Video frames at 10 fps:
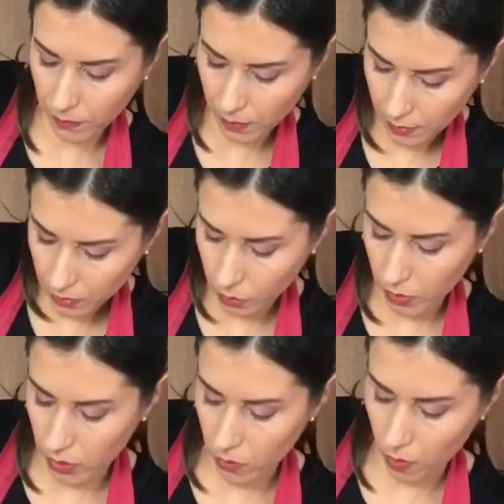That's what
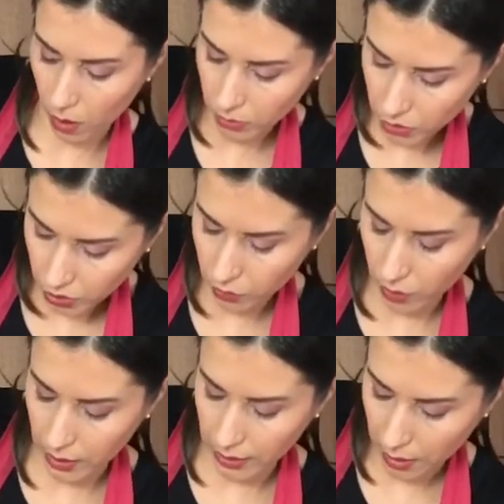you want. You just
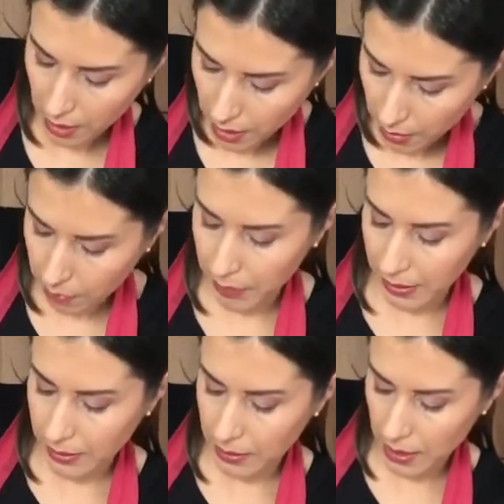want to
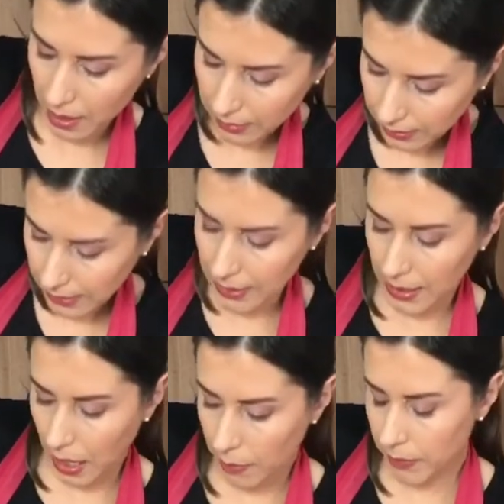mix it until it
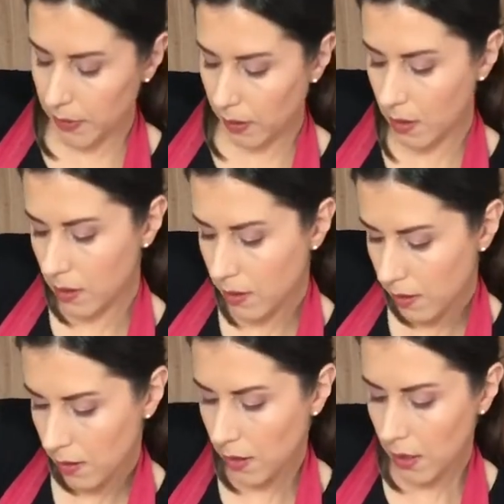comes
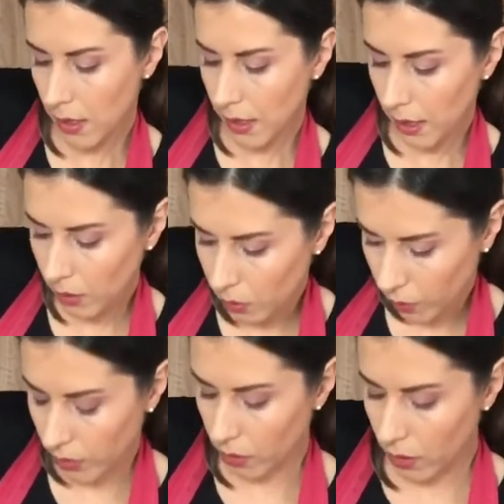into
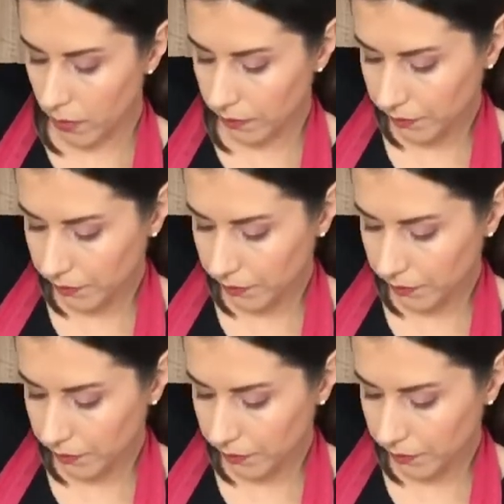a dough.